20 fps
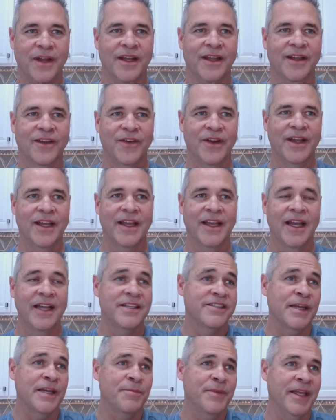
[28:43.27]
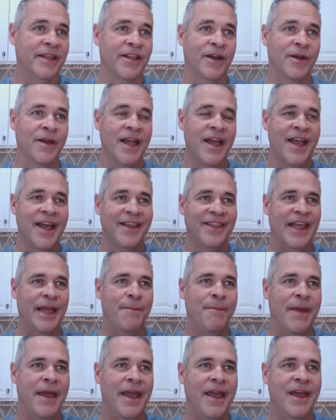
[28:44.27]
Right. And the same thing,
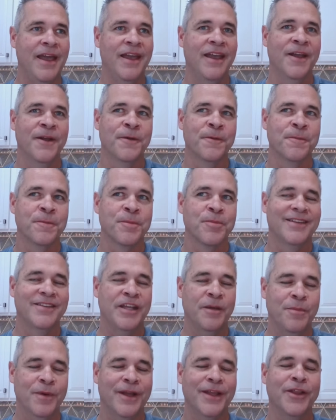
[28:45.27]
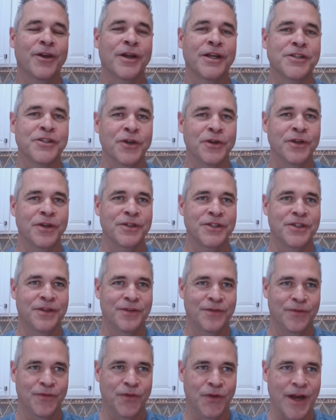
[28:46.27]
they may typically they're going to turn their
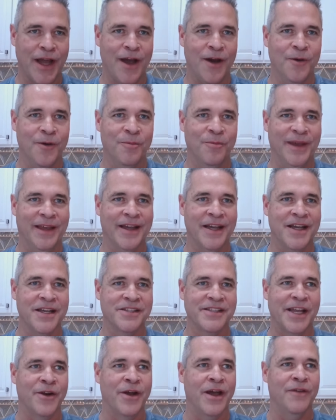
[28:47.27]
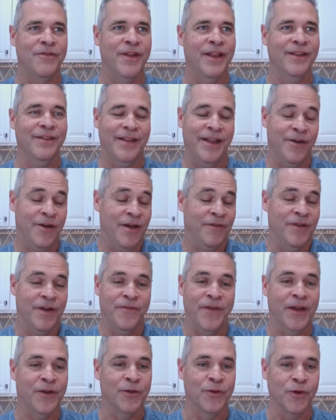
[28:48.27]
foot out because they don't have
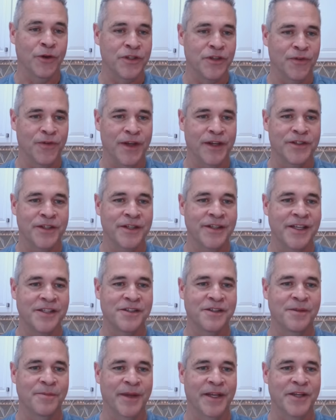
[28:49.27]
enough ankle dorsiflexion. That's